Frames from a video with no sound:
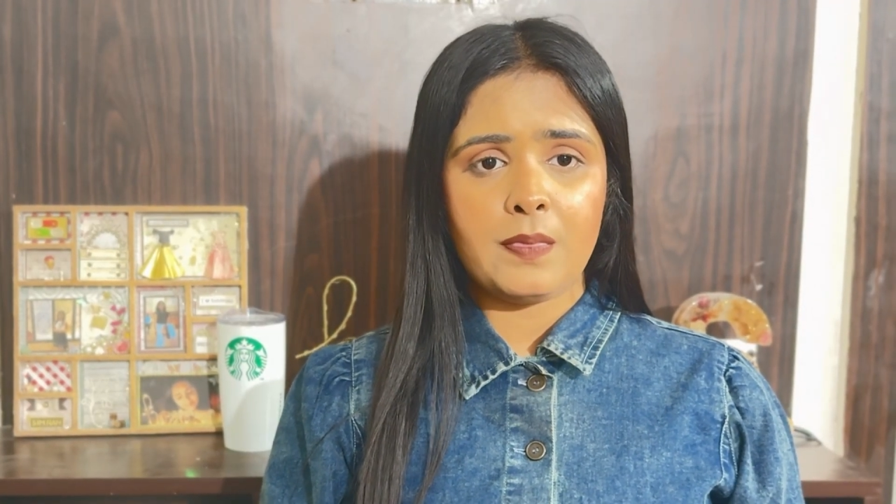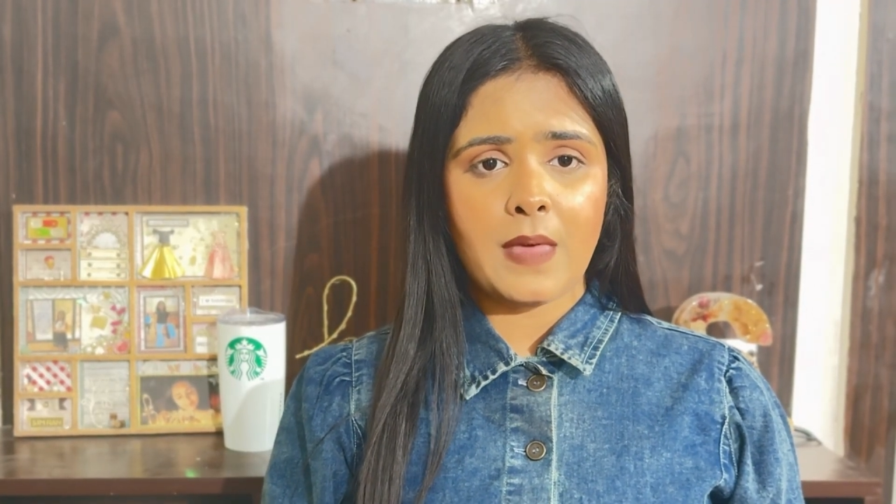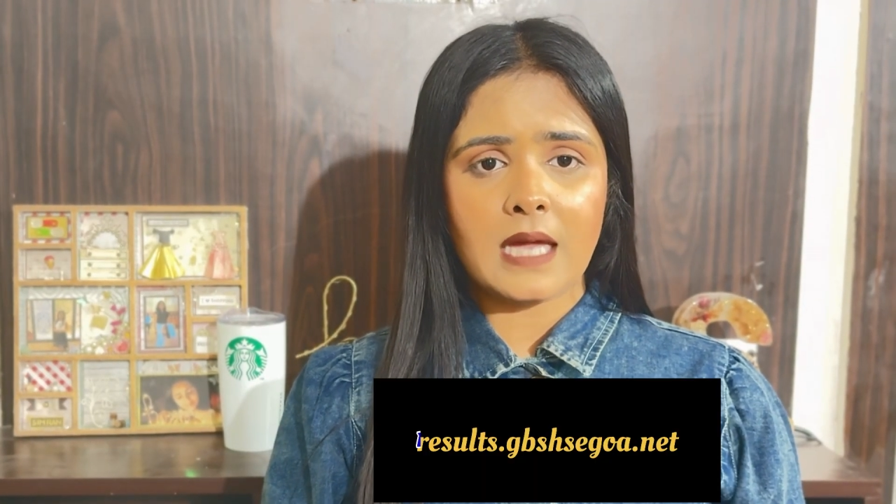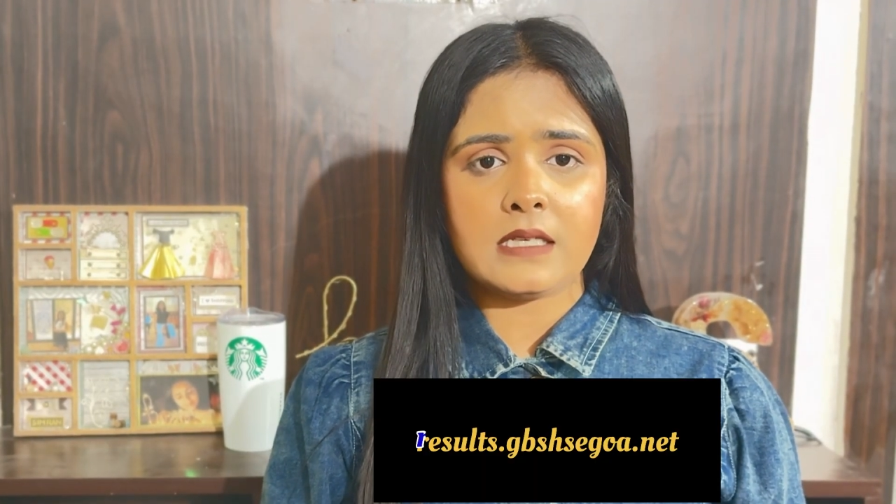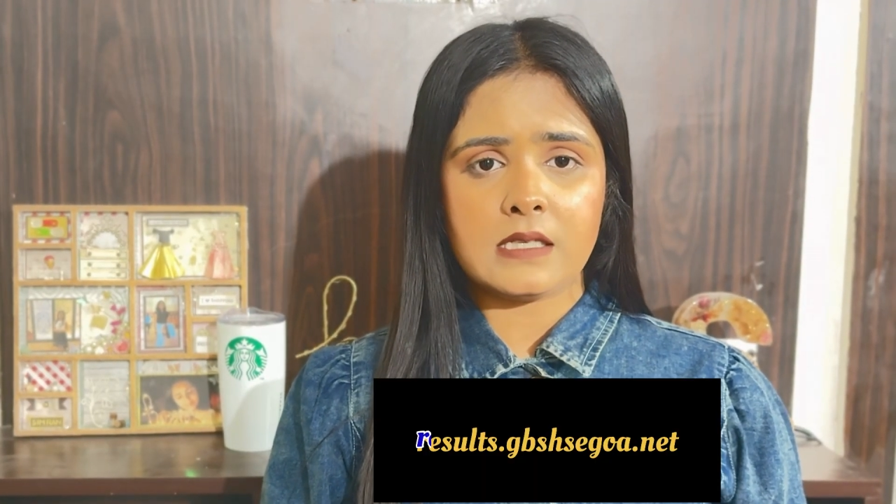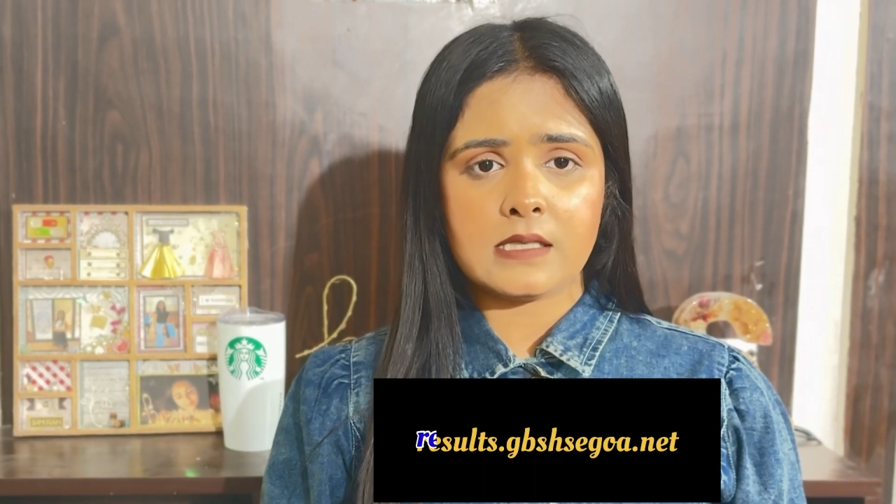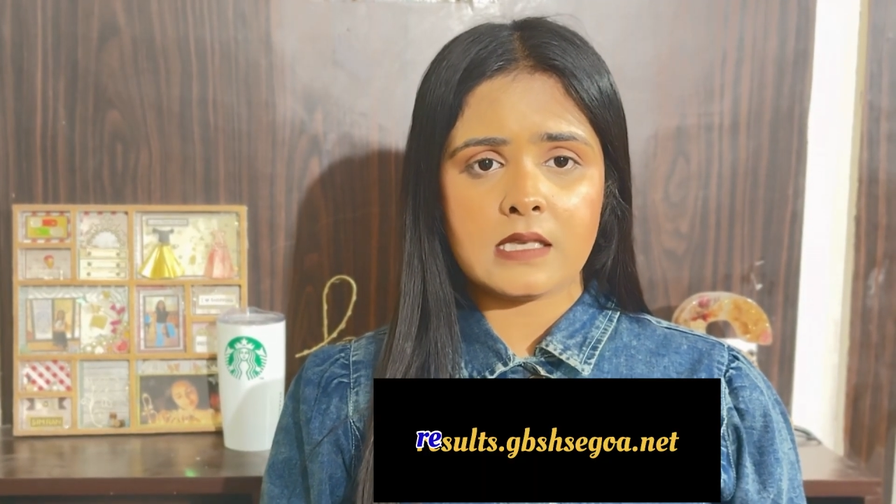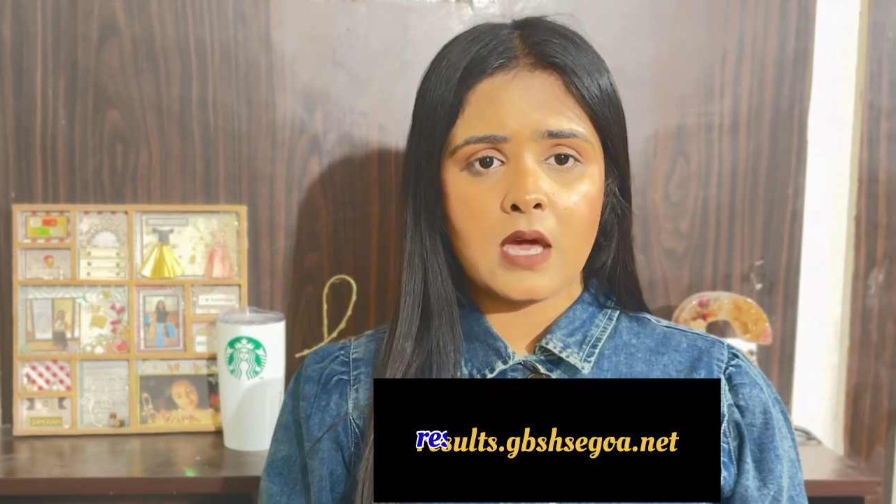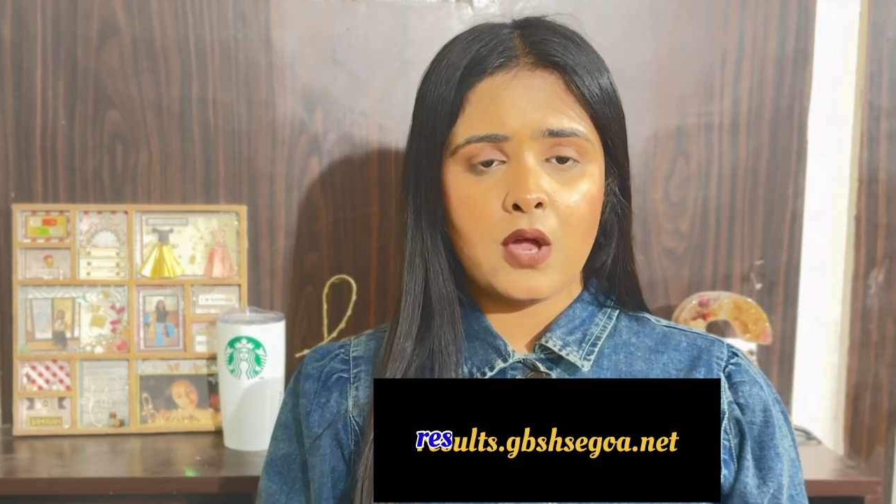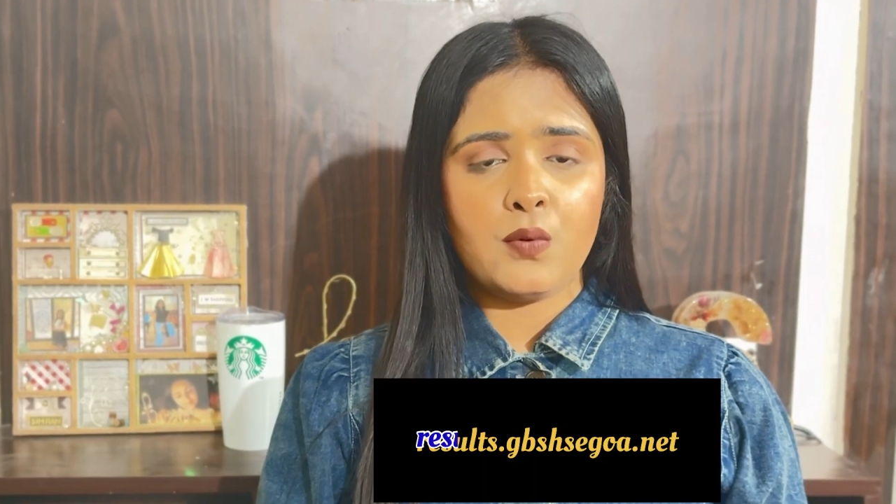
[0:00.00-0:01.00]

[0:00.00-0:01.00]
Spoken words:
that is